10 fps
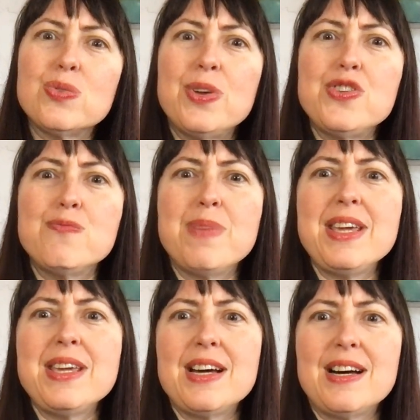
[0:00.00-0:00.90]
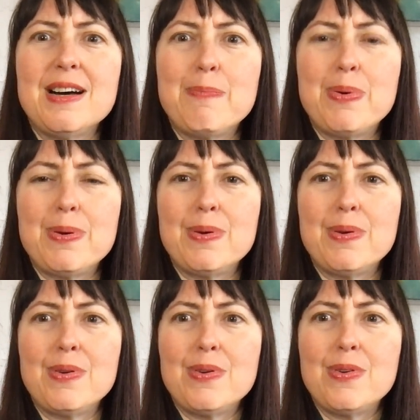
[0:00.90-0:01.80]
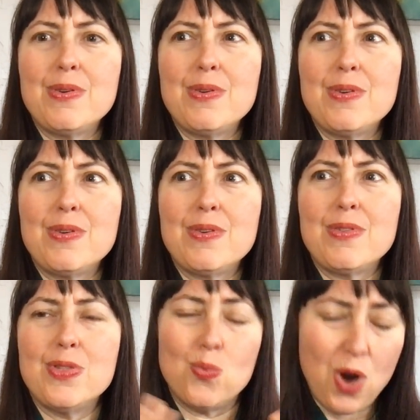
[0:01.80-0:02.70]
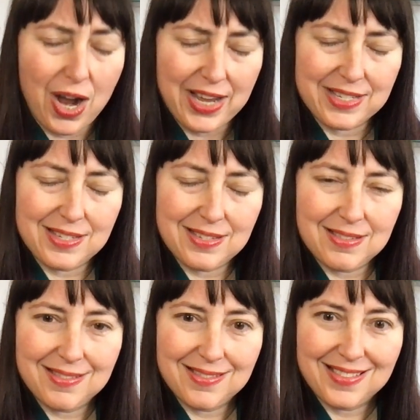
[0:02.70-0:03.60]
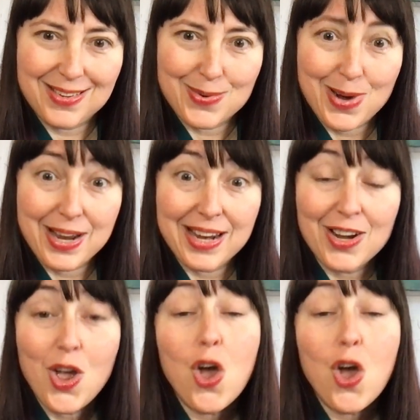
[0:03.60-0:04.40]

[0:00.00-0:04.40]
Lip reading: when you make up the whys, right?